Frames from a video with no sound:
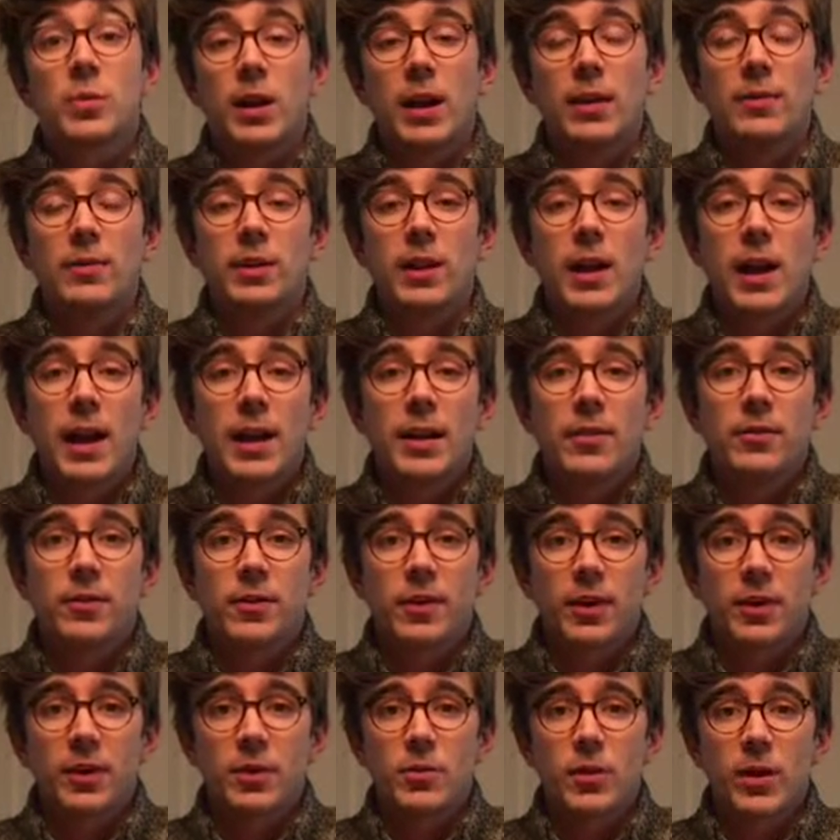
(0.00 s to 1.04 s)
We'll have a lot of
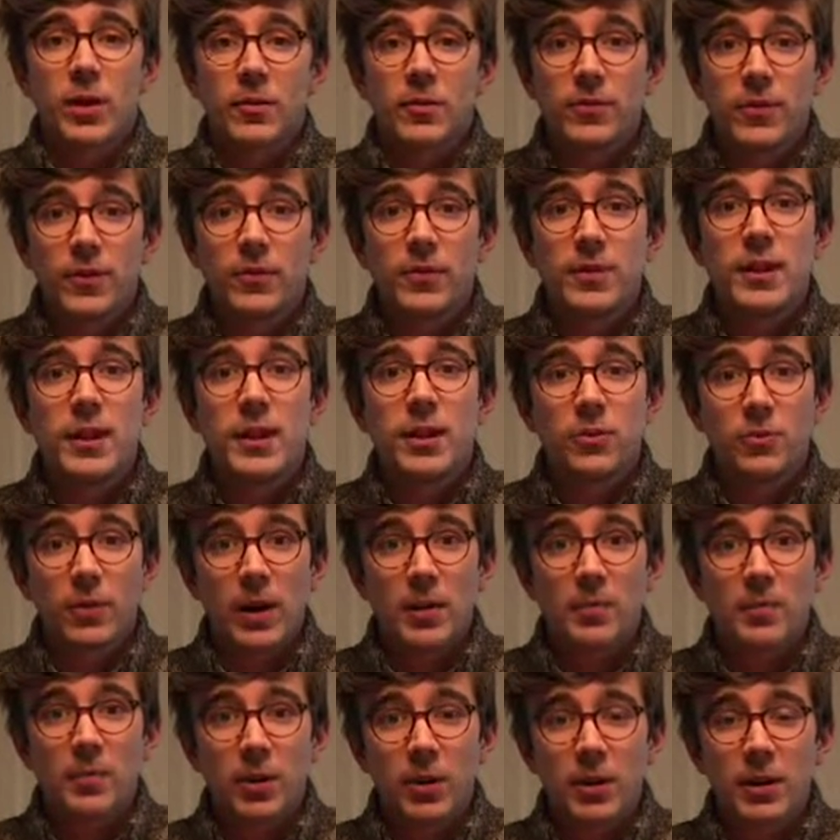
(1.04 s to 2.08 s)
the 2015
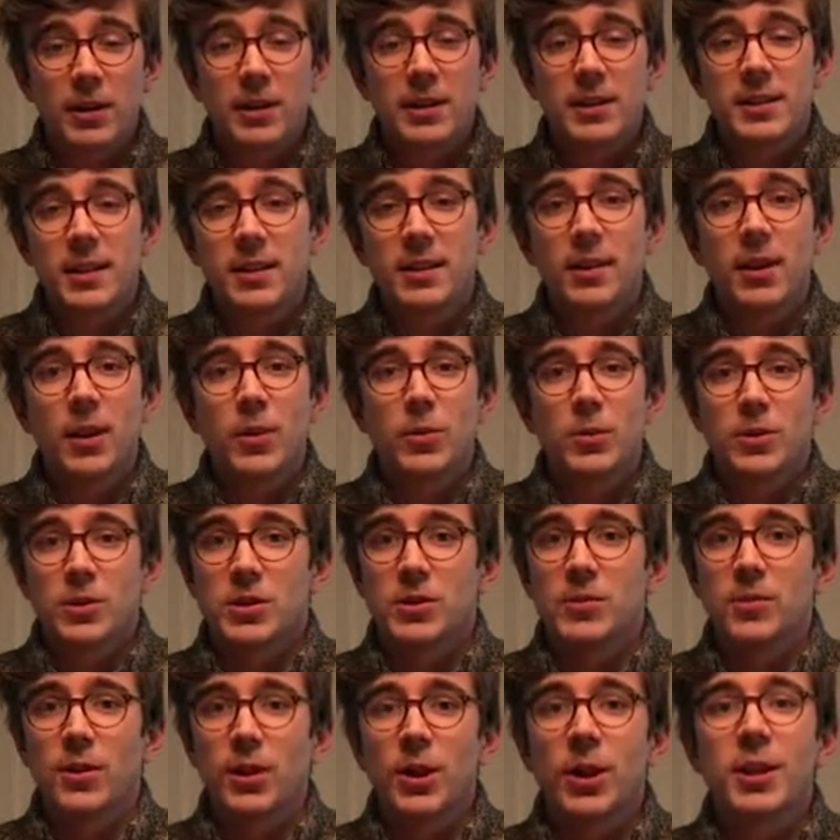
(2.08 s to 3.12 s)
red burgundies in there, which
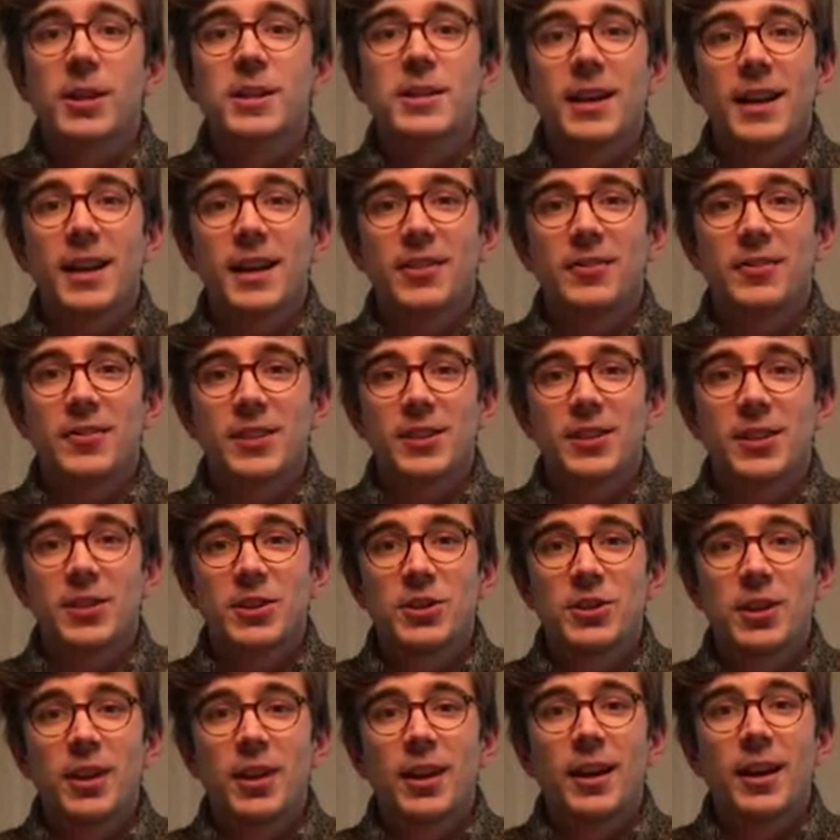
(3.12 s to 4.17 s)
is a very exciting
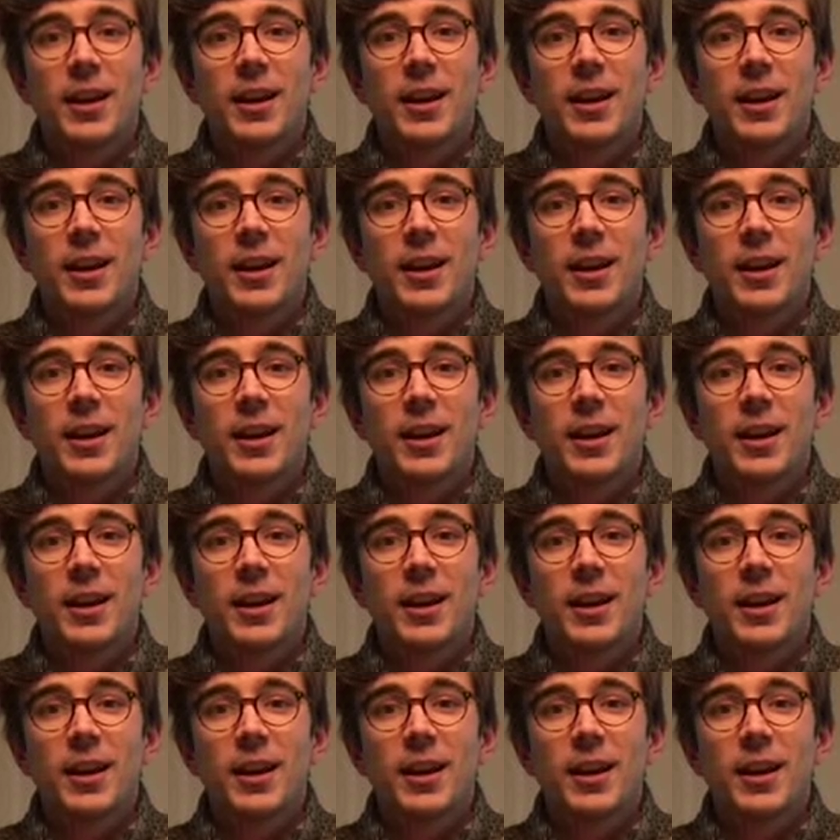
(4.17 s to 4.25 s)
vintage.